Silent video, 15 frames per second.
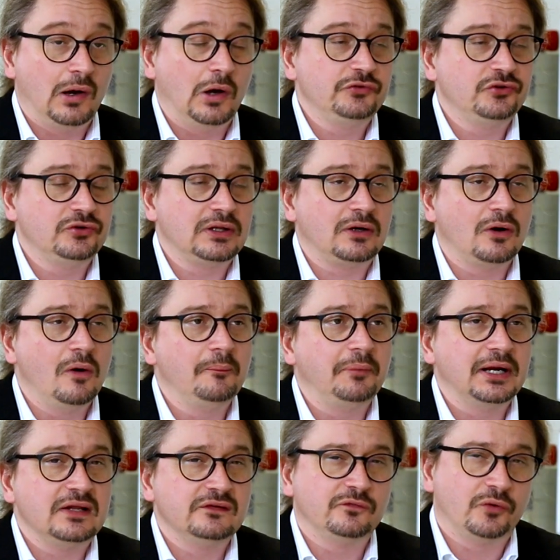Also, the
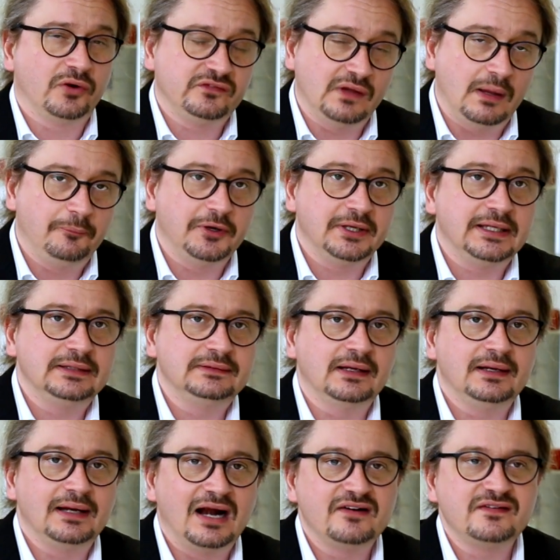companies, for example, in
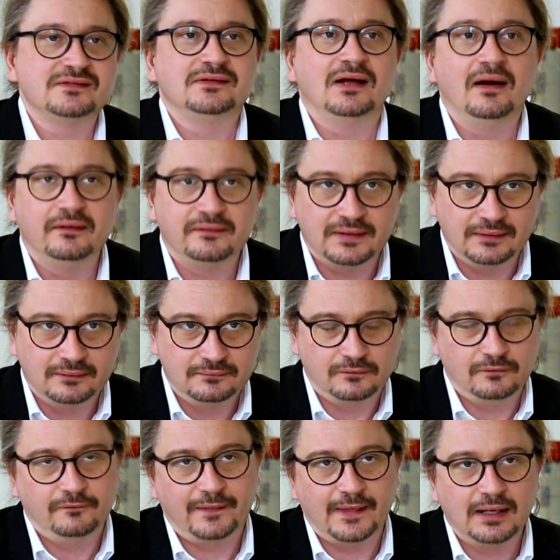Italy, are starting
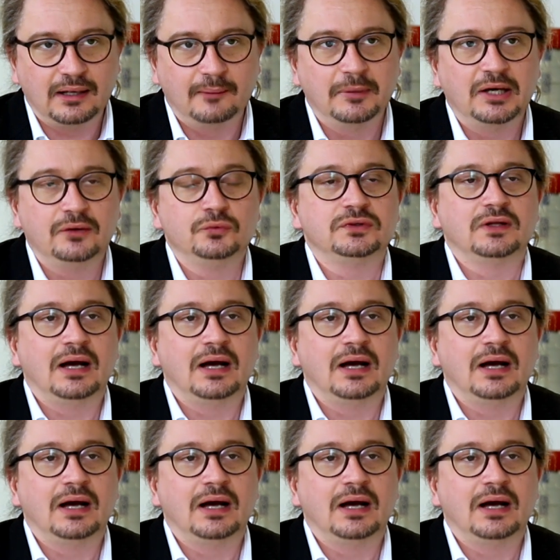to think about